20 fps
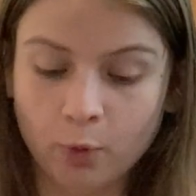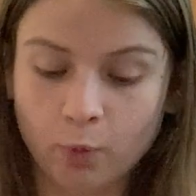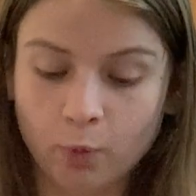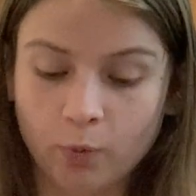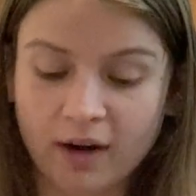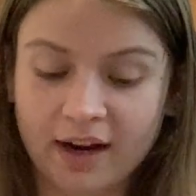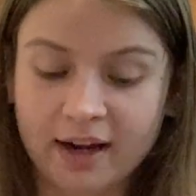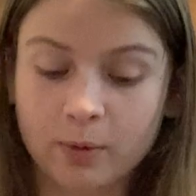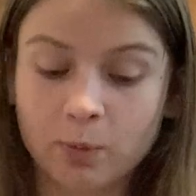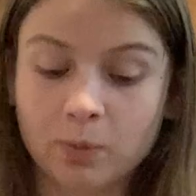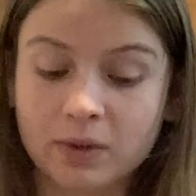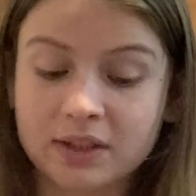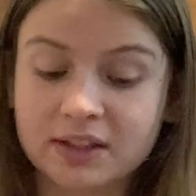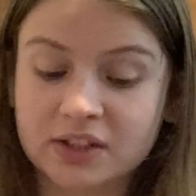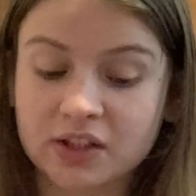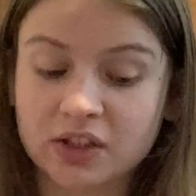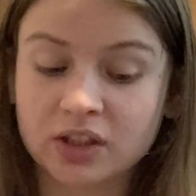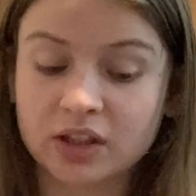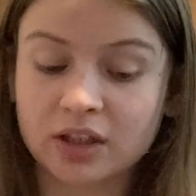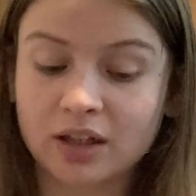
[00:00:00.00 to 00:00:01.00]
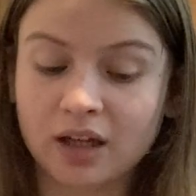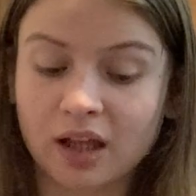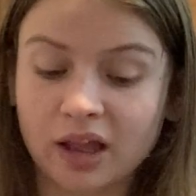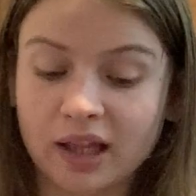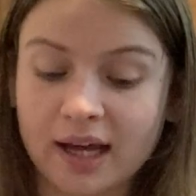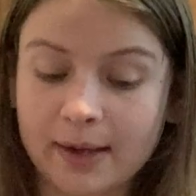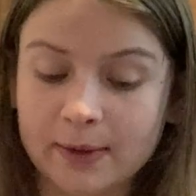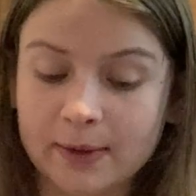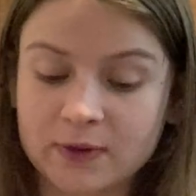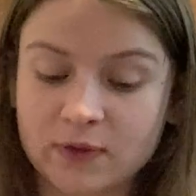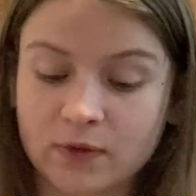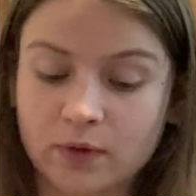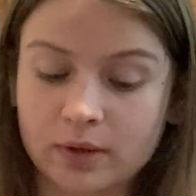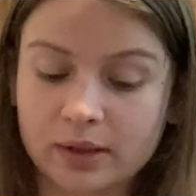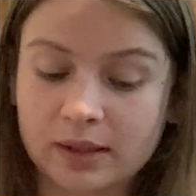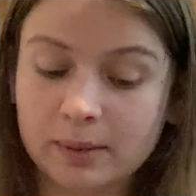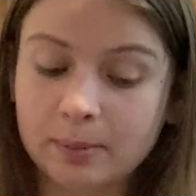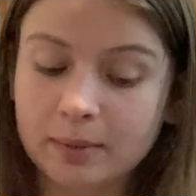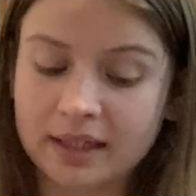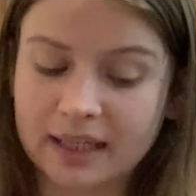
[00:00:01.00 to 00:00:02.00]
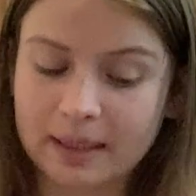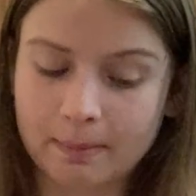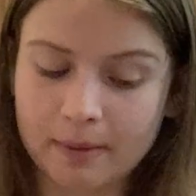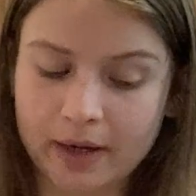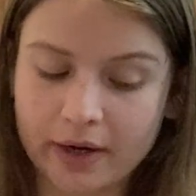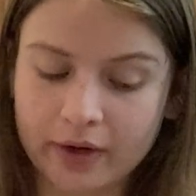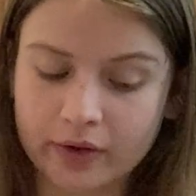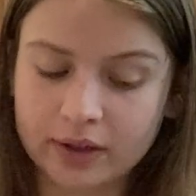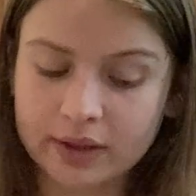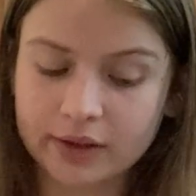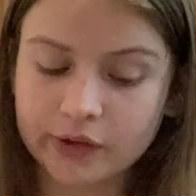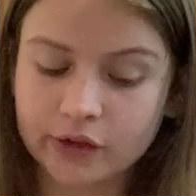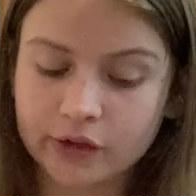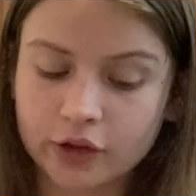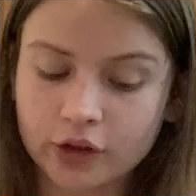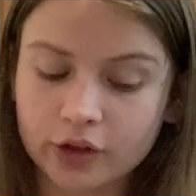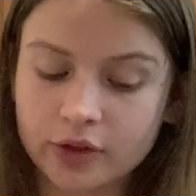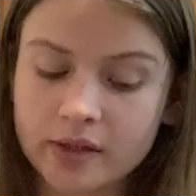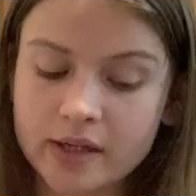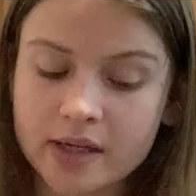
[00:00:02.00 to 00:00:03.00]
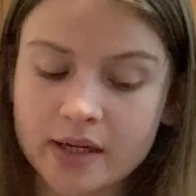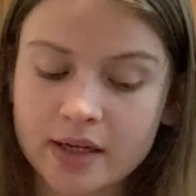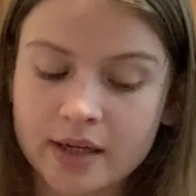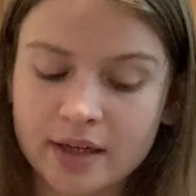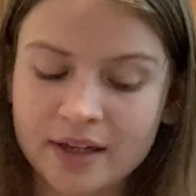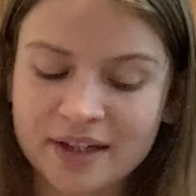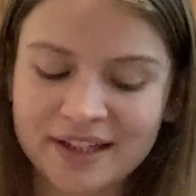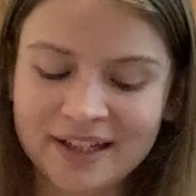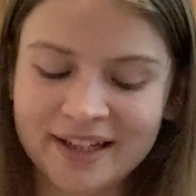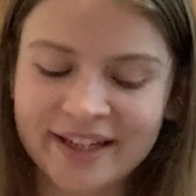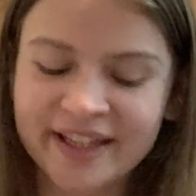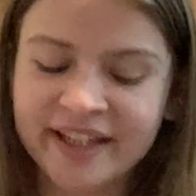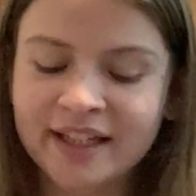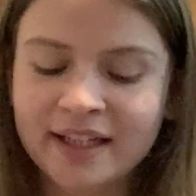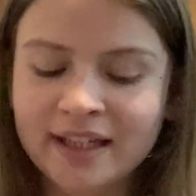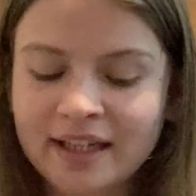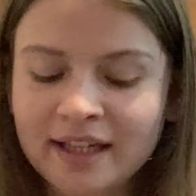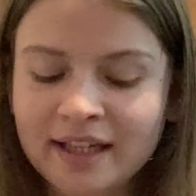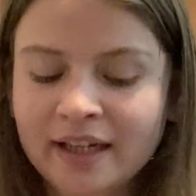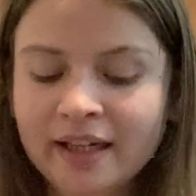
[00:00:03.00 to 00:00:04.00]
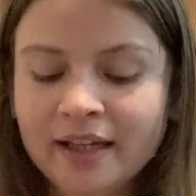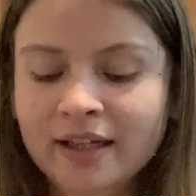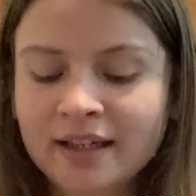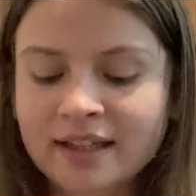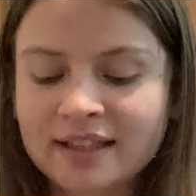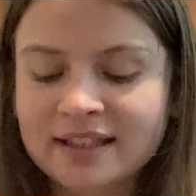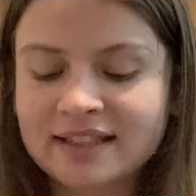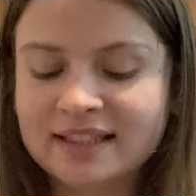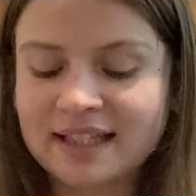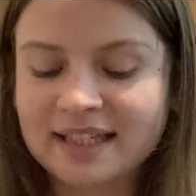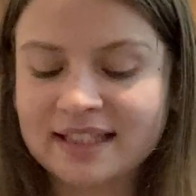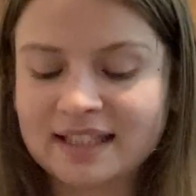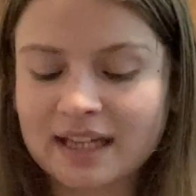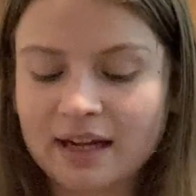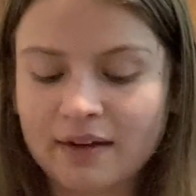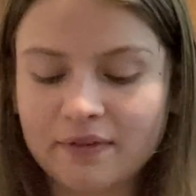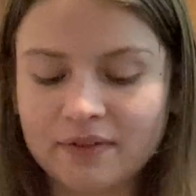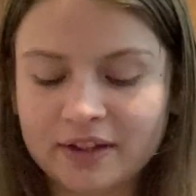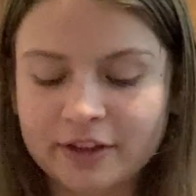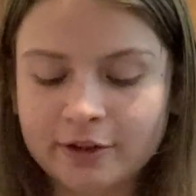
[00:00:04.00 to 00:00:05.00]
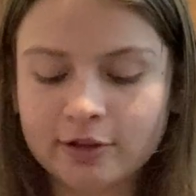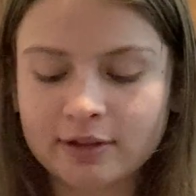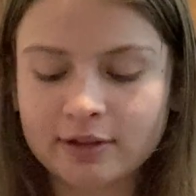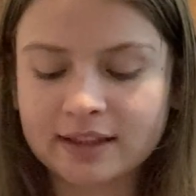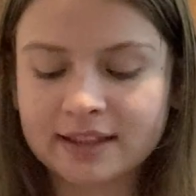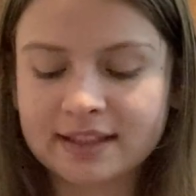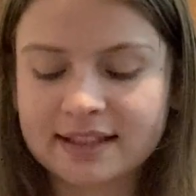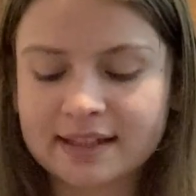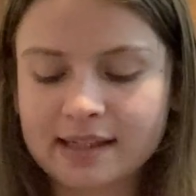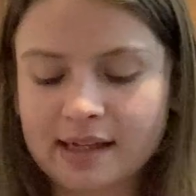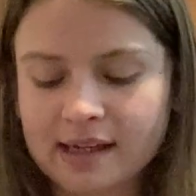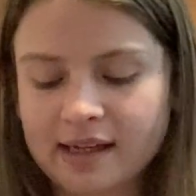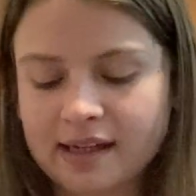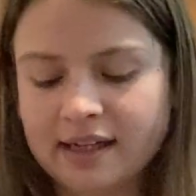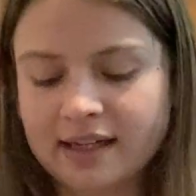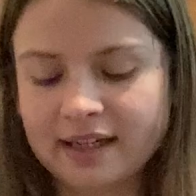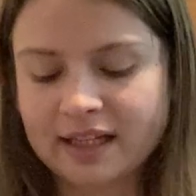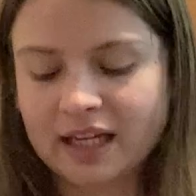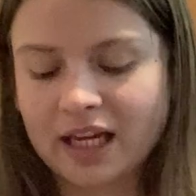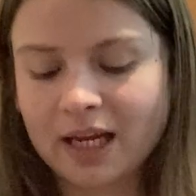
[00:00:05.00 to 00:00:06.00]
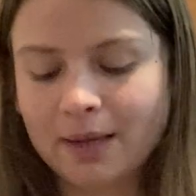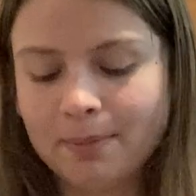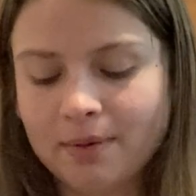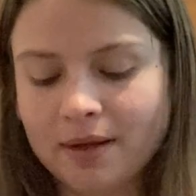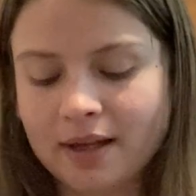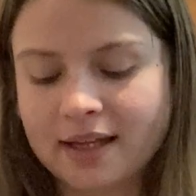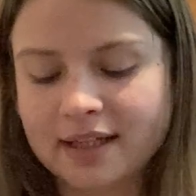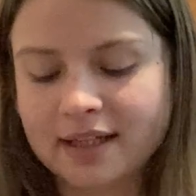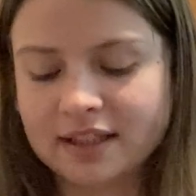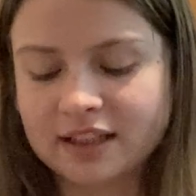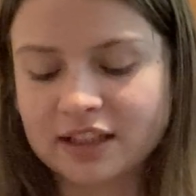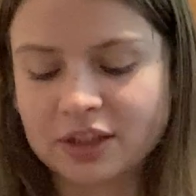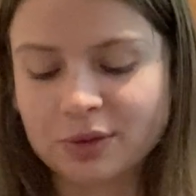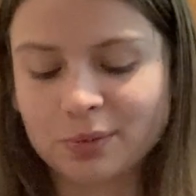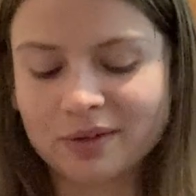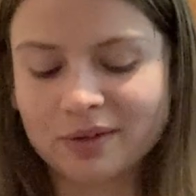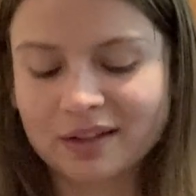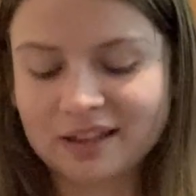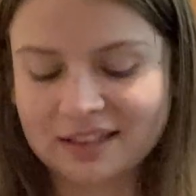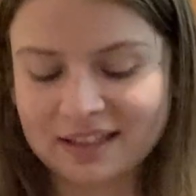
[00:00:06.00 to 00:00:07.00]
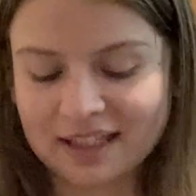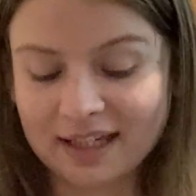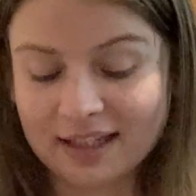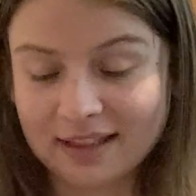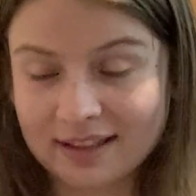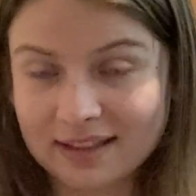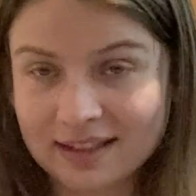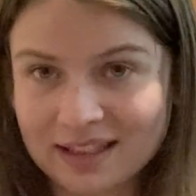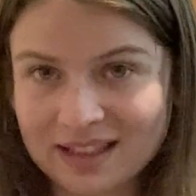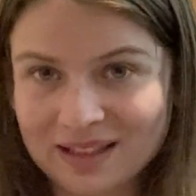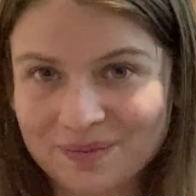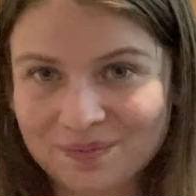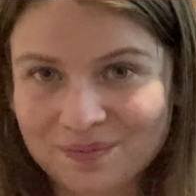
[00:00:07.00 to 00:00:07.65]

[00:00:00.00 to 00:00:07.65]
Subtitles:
And Windsor allows for limiting marriage. States have interest in keeping kids with dads.